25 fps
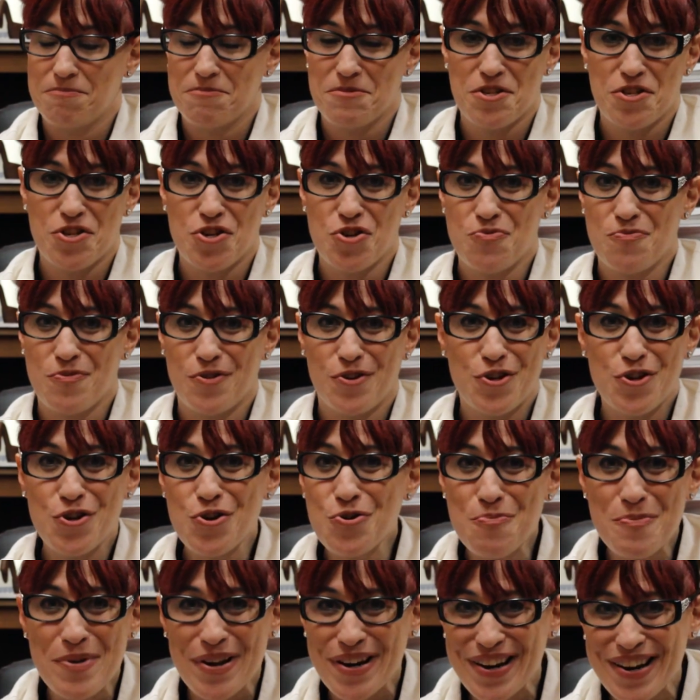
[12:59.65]

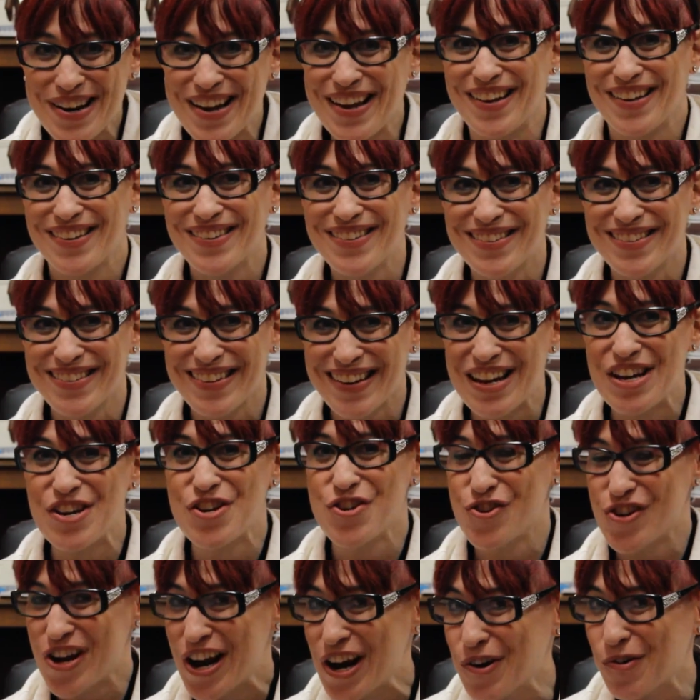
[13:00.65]
humanness
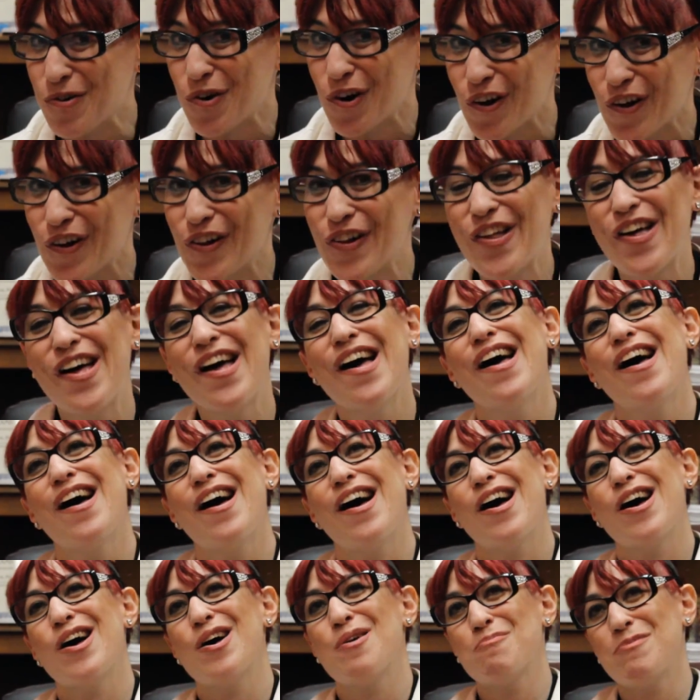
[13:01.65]
in general.
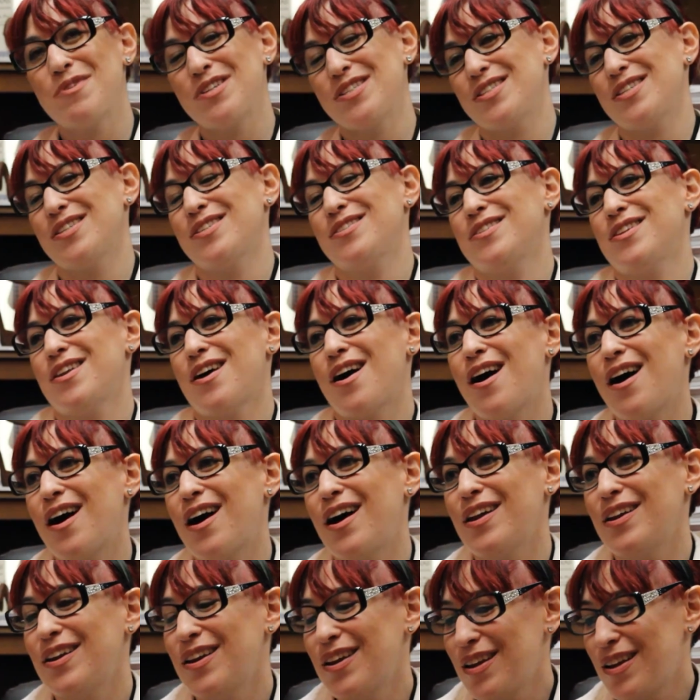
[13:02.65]
This is
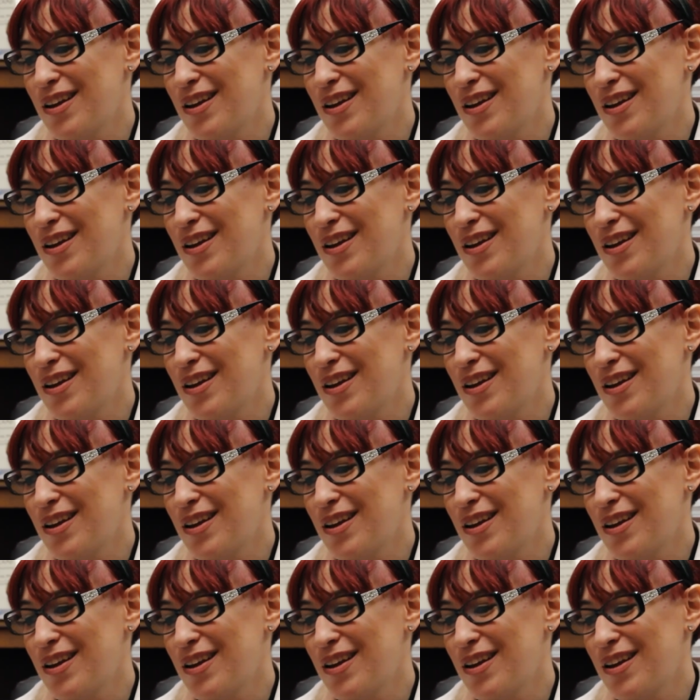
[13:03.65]
not,